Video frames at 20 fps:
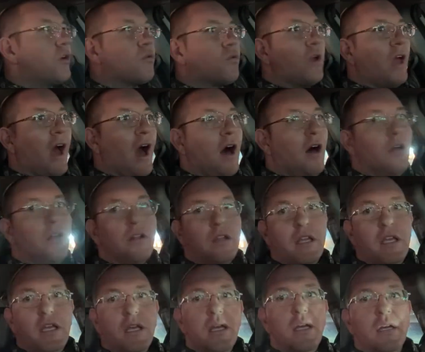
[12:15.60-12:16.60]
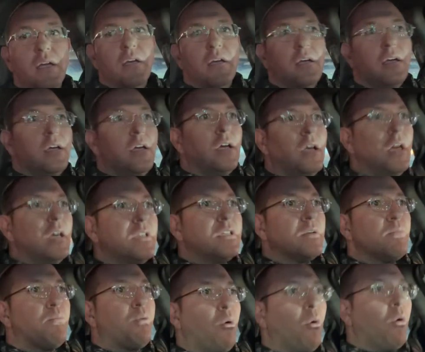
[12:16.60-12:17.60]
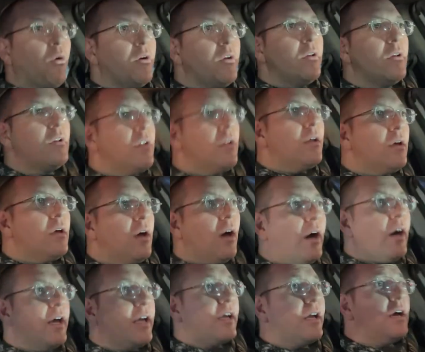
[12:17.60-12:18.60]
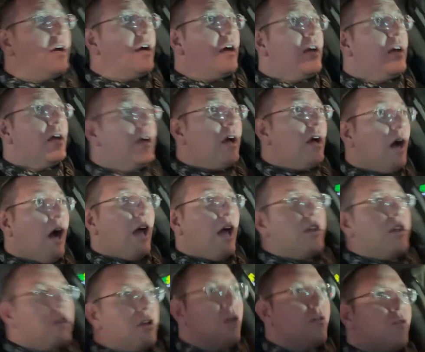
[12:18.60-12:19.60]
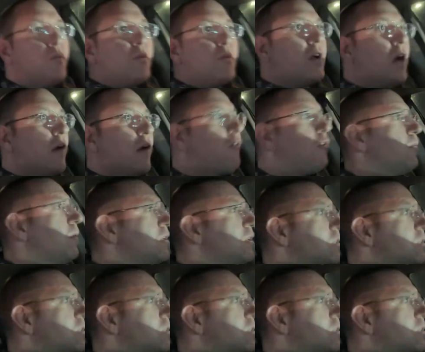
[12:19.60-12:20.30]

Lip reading: reality is important. Like, I think, you know, from a government